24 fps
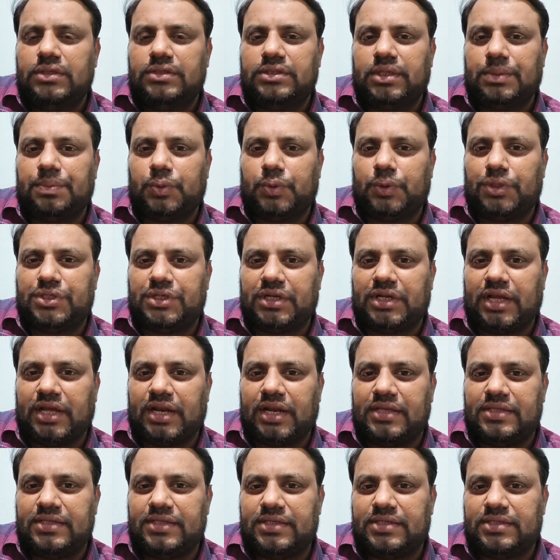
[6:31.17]
another question
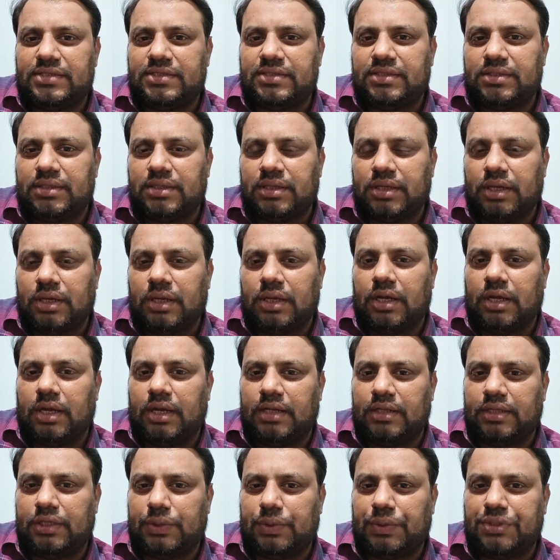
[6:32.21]

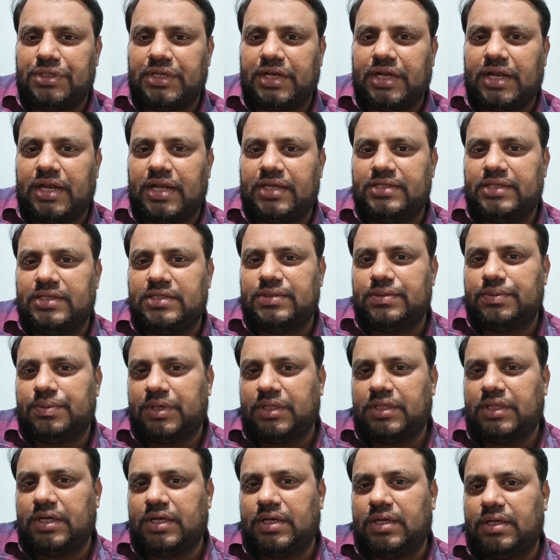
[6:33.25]
arises
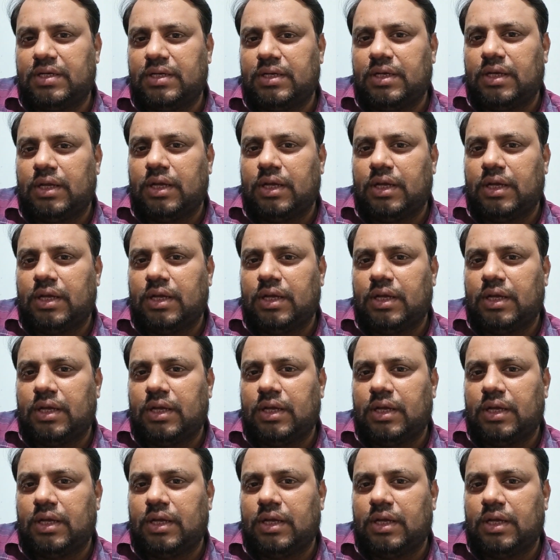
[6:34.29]
whether